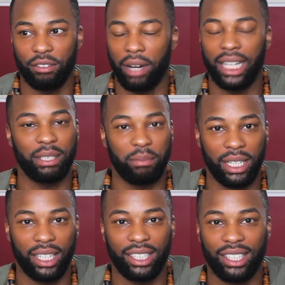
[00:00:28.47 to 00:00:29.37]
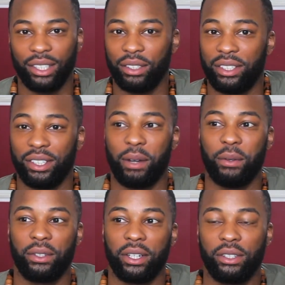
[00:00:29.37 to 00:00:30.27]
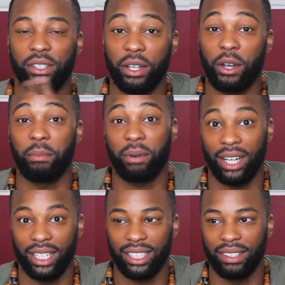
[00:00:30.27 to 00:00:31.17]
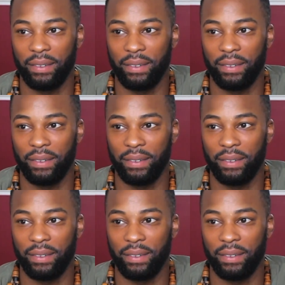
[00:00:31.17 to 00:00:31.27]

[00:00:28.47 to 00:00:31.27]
randomly to go to Soho Pride,